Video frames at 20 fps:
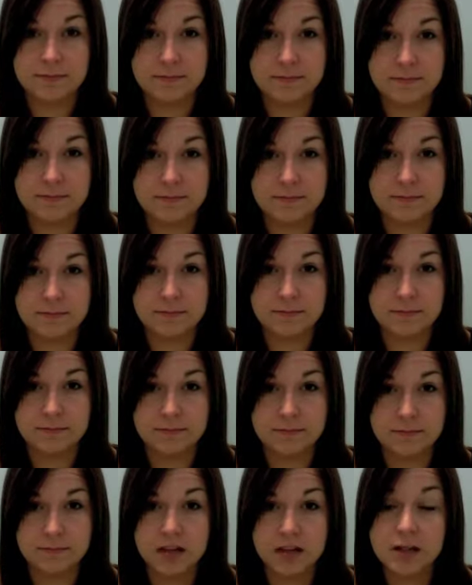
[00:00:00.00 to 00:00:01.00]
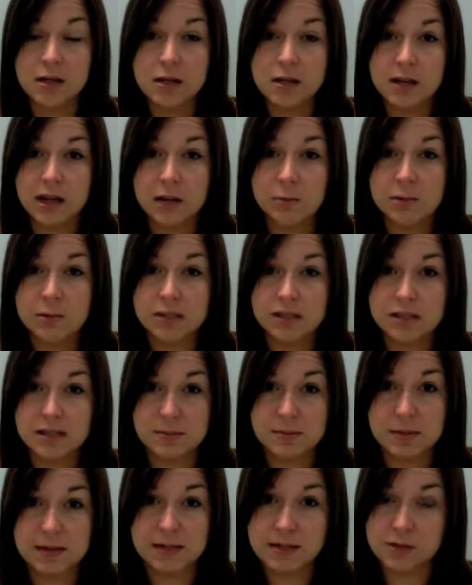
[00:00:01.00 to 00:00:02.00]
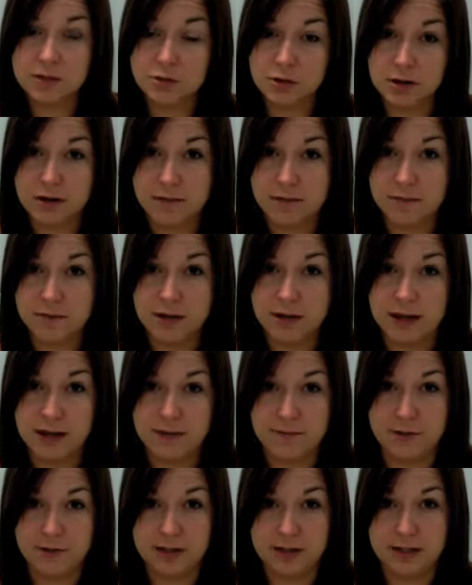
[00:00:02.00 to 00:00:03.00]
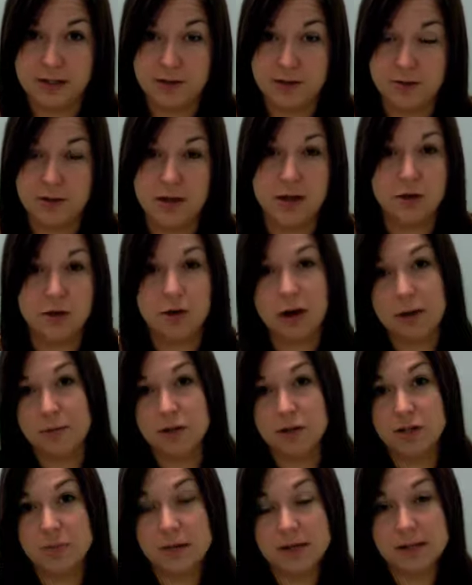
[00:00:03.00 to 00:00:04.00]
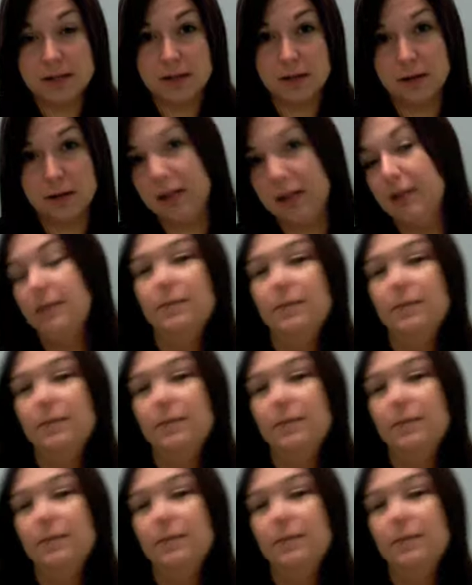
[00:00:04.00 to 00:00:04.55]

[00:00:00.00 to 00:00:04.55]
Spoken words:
And once the space is drawn up for the advertiser, they know how much space they'll need.